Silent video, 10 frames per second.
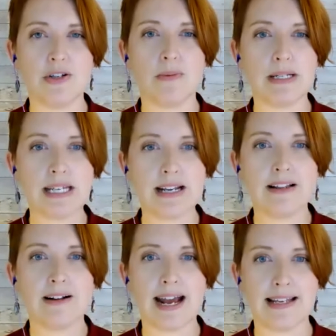to a
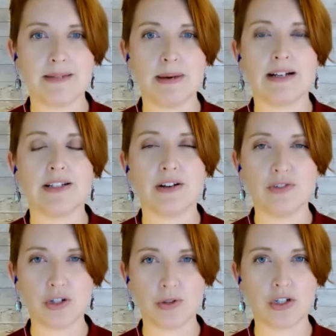particular aspect of
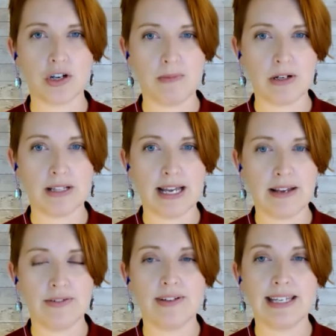Jewish communal
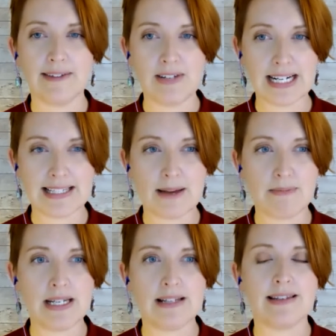life, gift
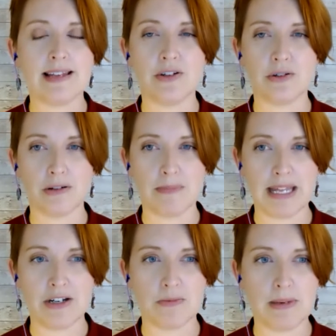acceptance and donor
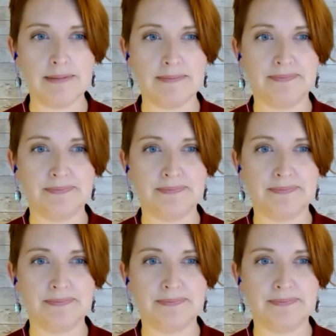management.